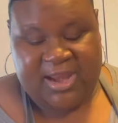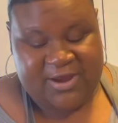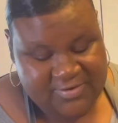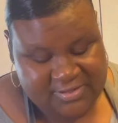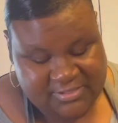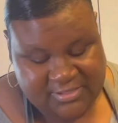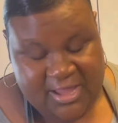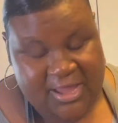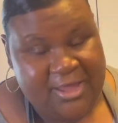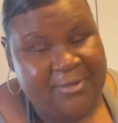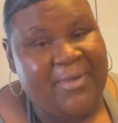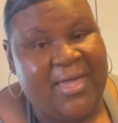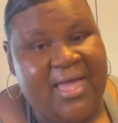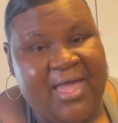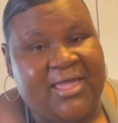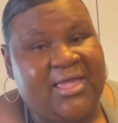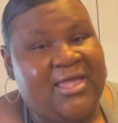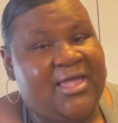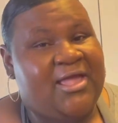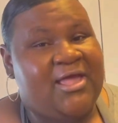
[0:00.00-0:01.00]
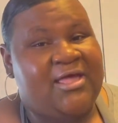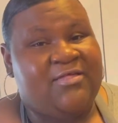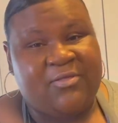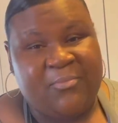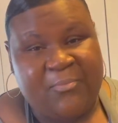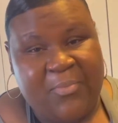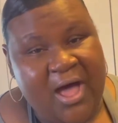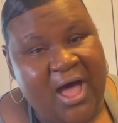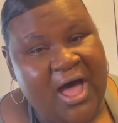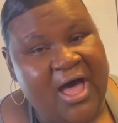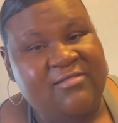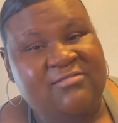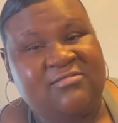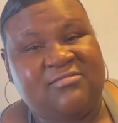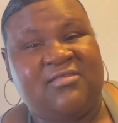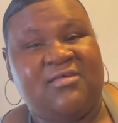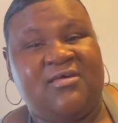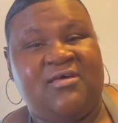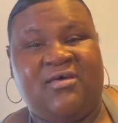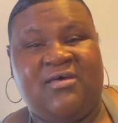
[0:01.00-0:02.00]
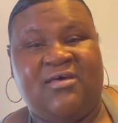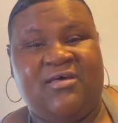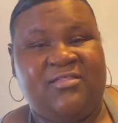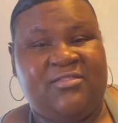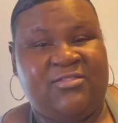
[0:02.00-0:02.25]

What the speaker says: everything back in, the pasta,